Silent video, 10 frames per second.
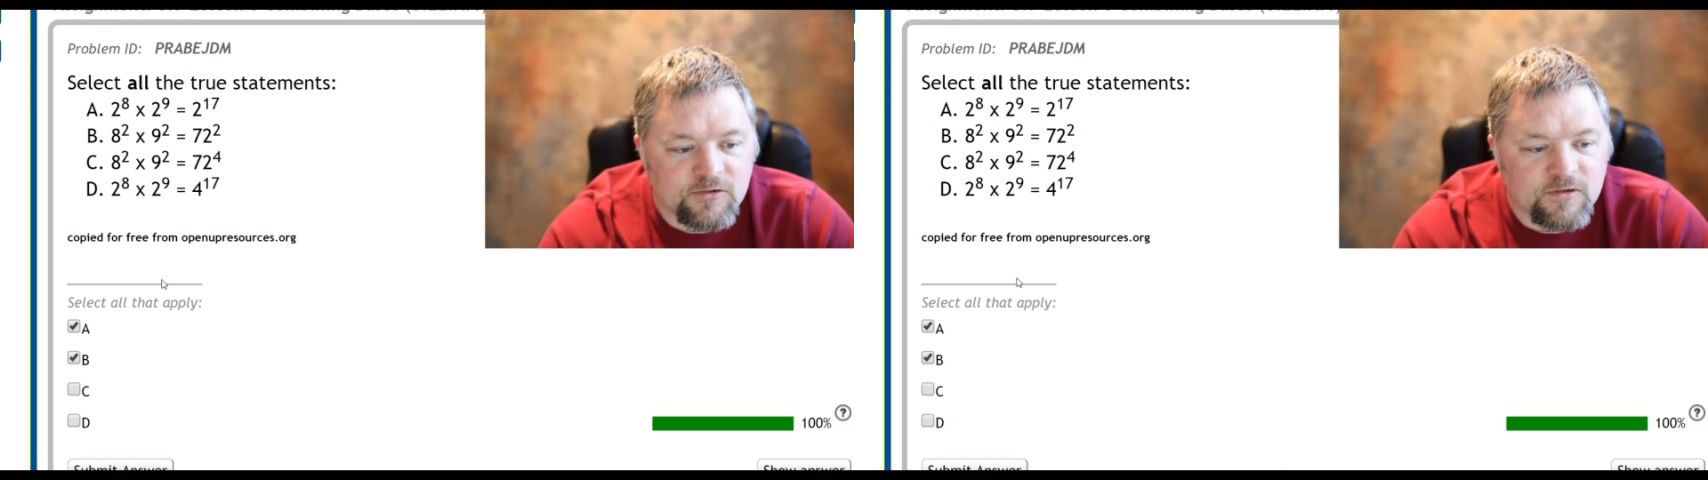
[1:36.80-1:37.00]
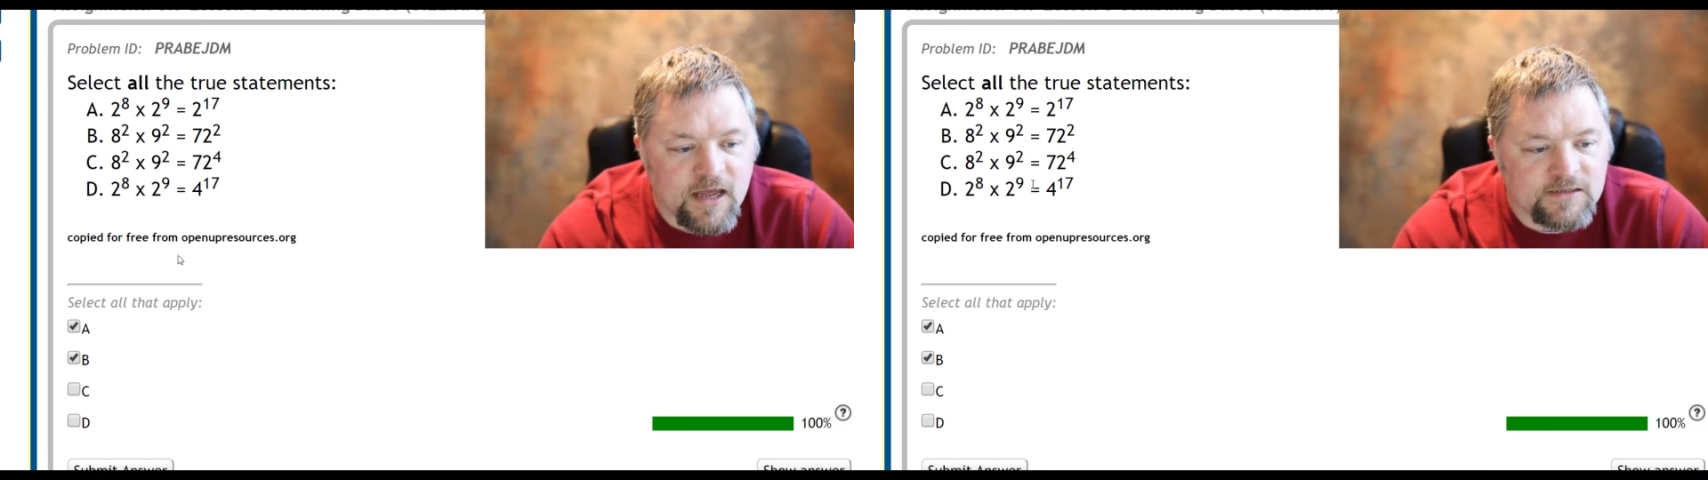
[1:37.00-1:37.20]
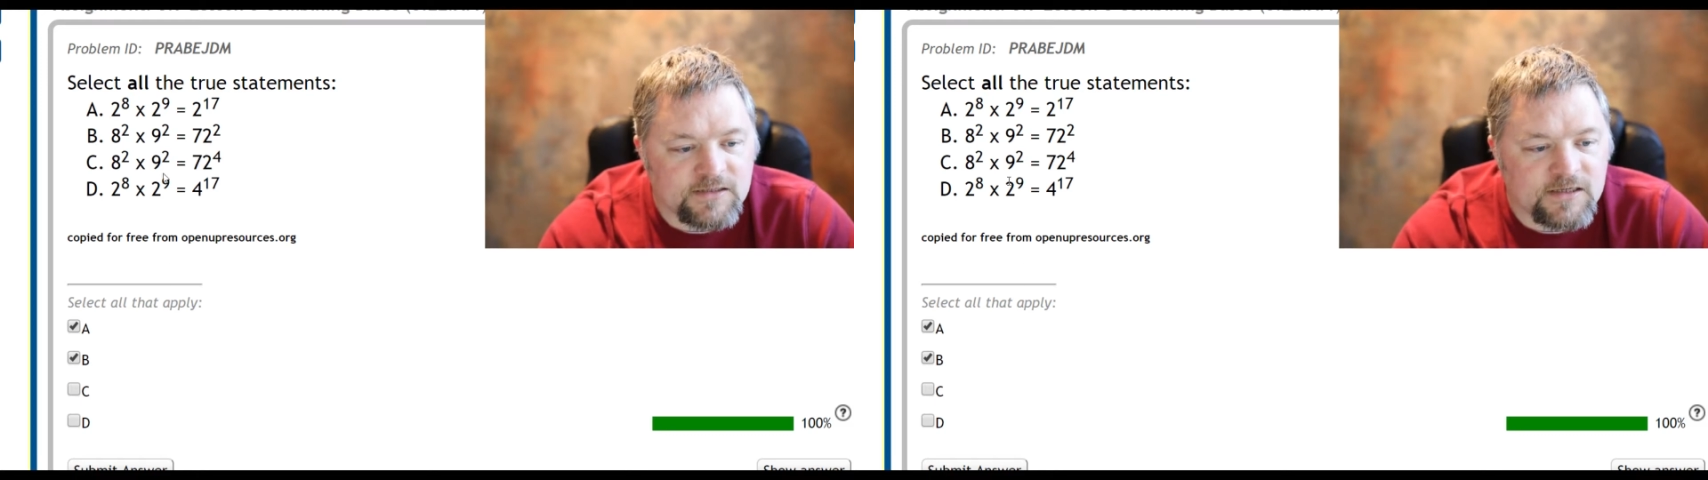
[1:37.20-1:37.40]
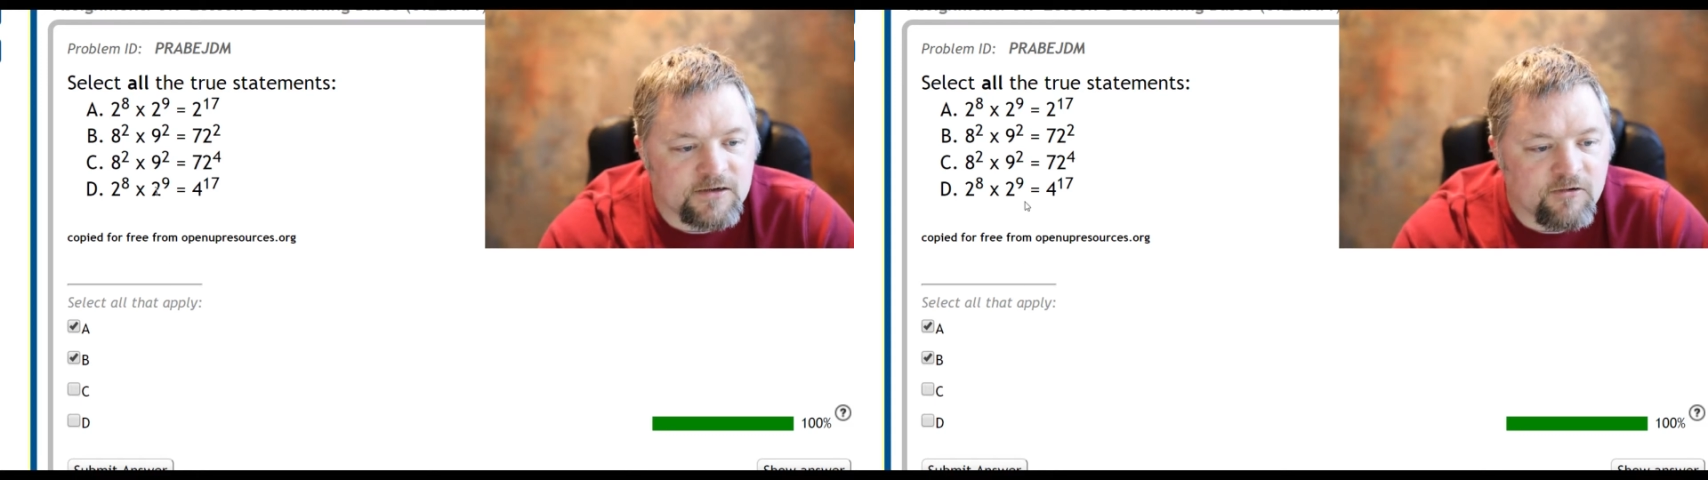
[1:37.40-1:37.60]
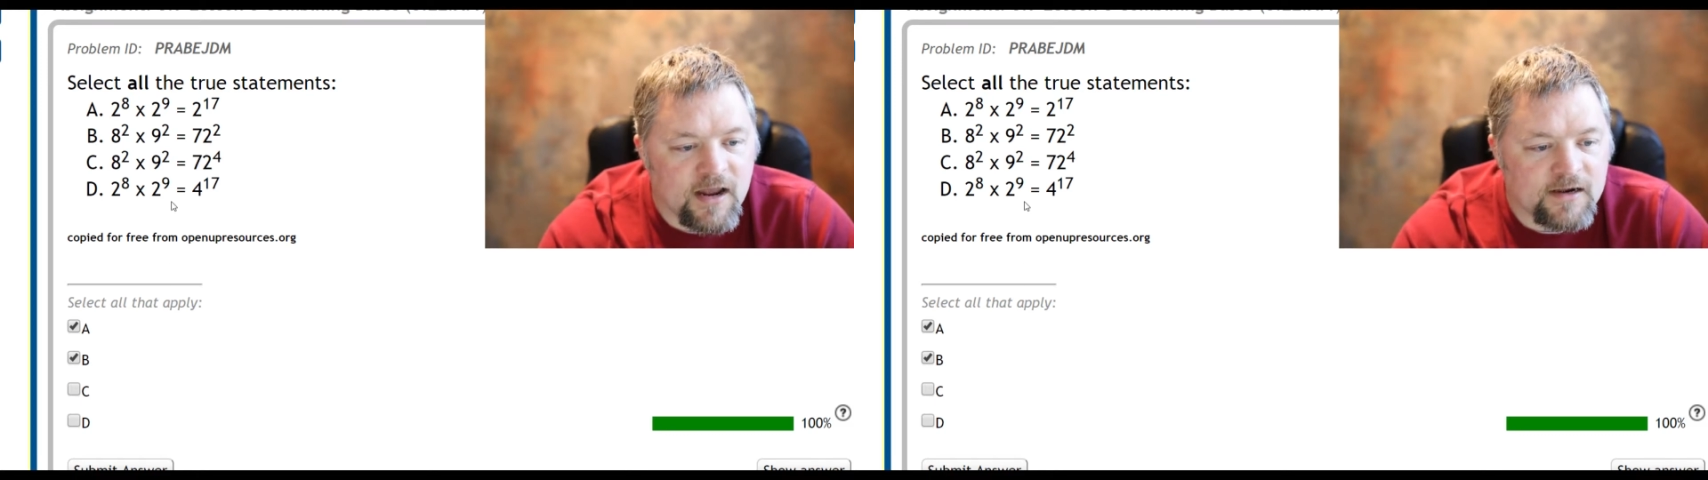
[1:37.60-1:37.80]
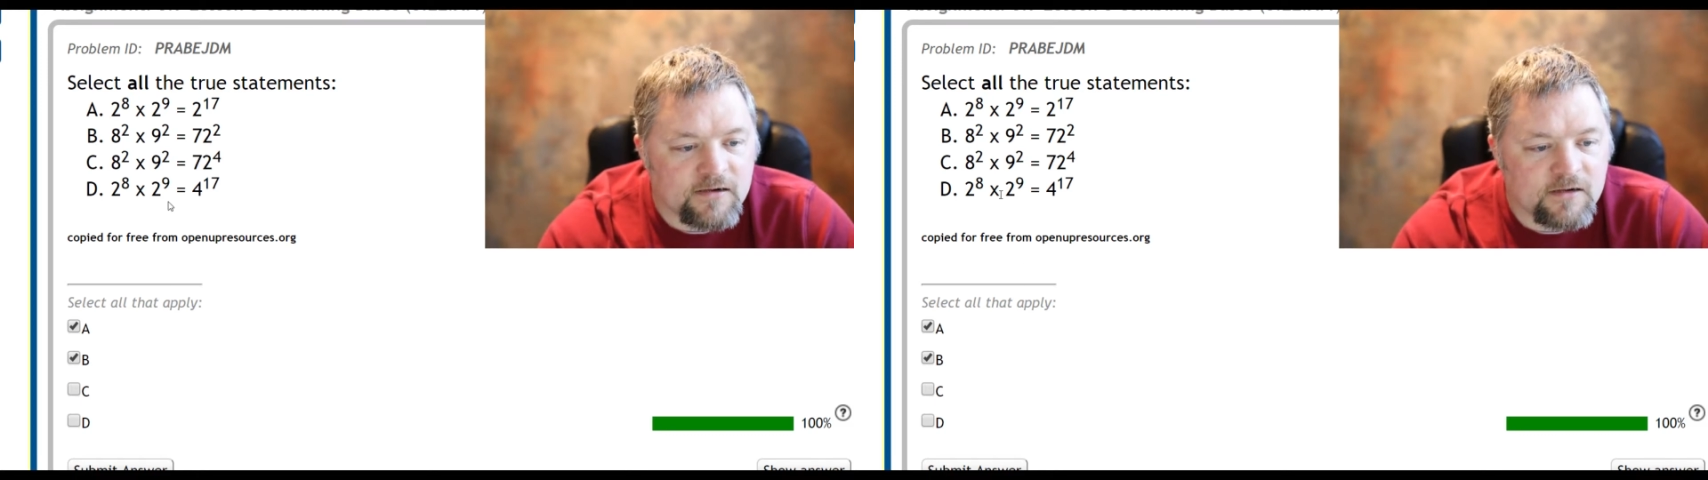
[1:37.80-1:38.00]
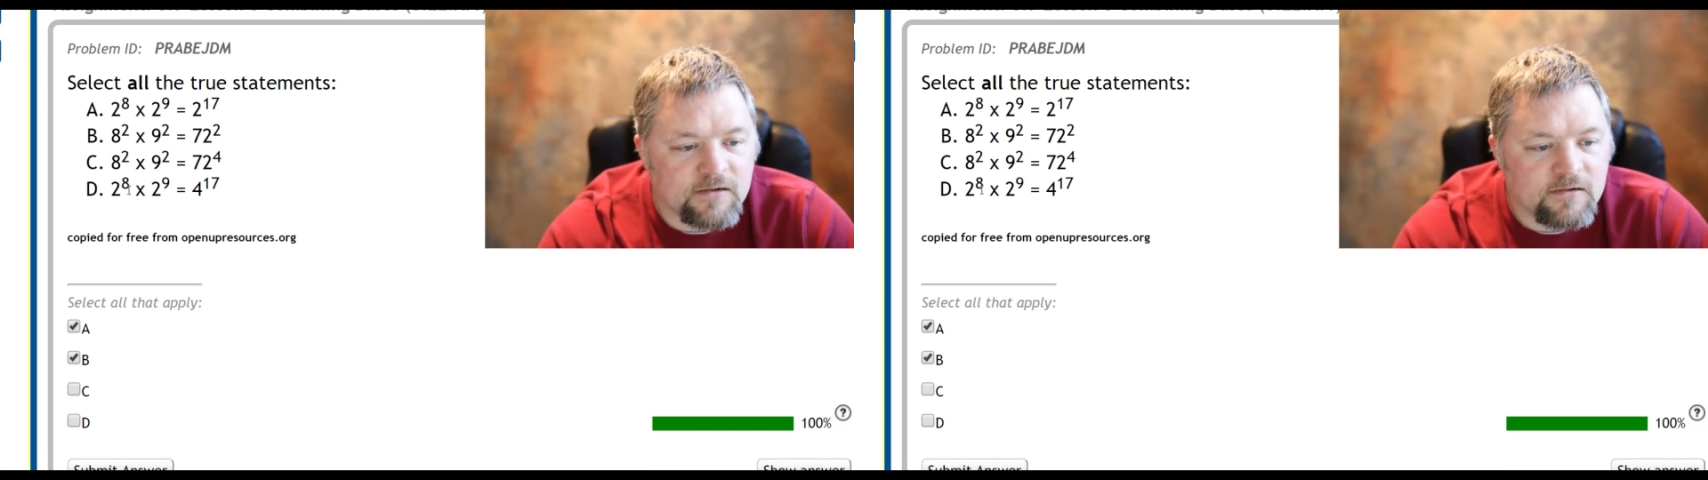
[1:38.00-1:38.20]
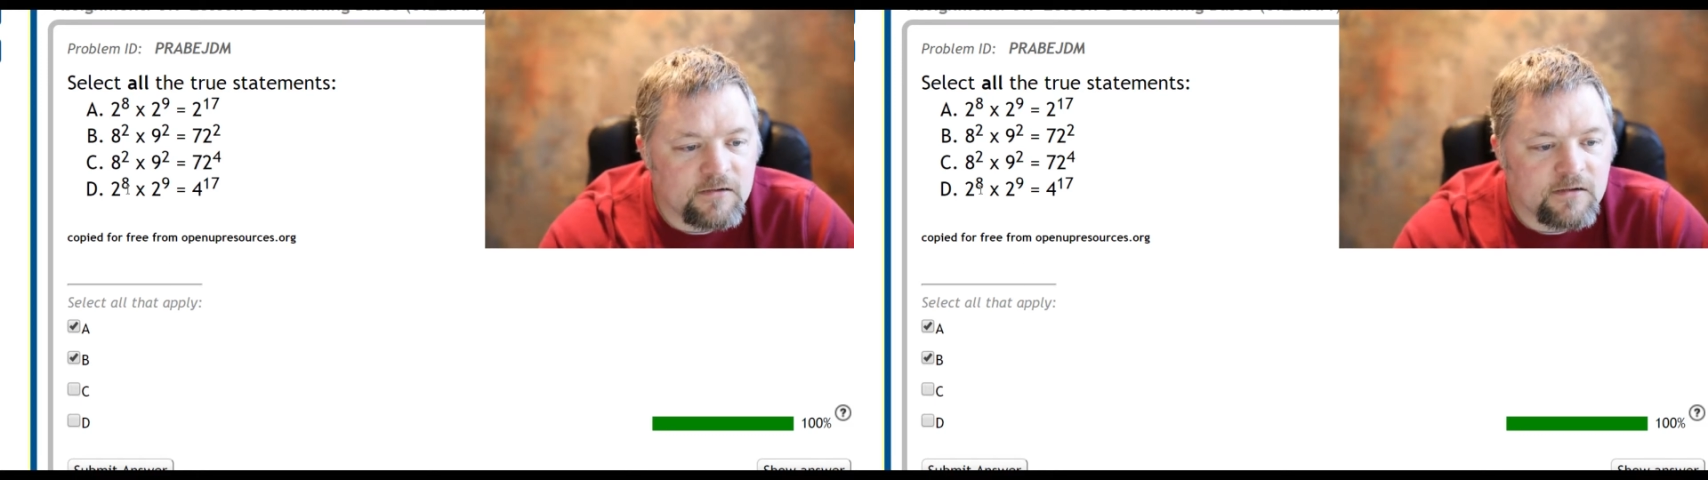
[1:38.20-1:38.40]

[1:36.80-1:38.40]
The next one is